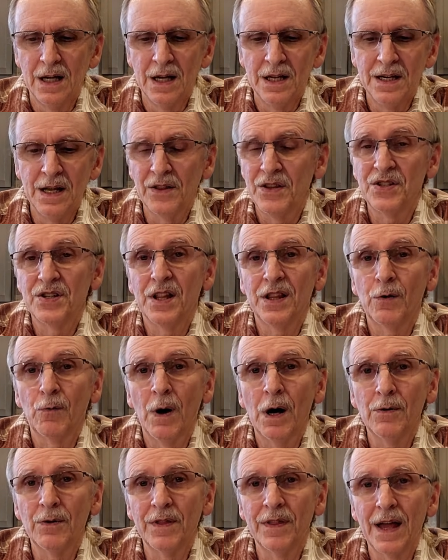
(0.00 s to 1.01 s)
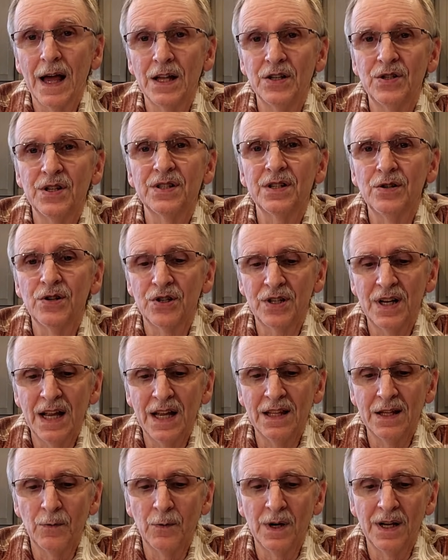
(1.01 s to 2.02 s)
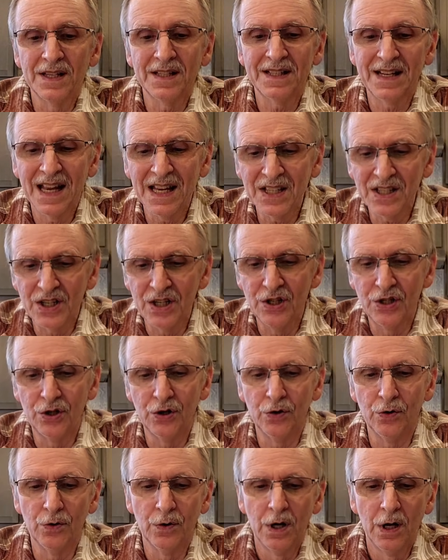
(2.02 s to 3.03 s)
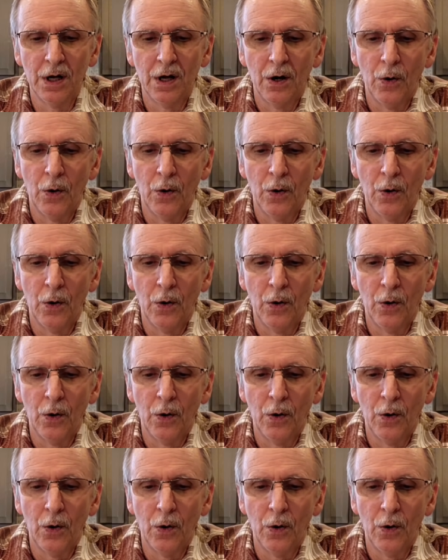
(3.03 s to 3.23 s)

Now there's nothing wrong with that. Just understand that when it's tested to